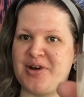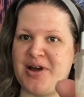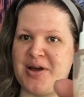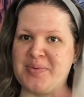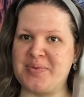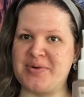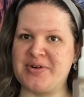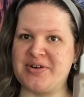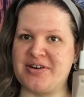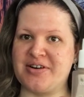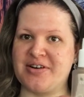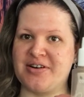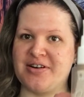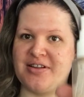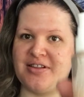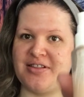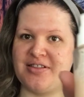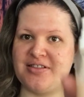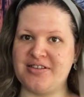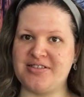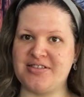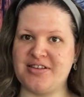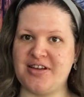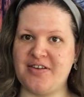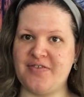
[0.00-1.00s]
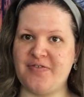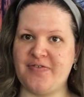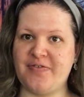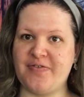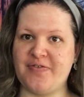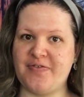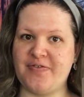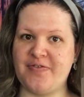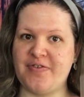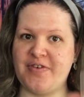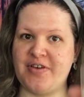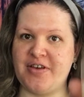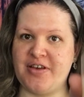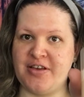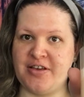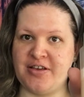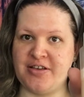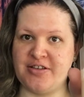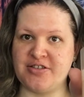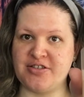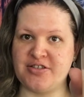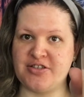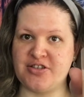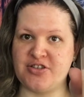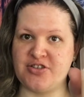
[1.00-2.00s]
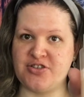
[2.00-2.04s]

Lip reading: Primer. This stuff is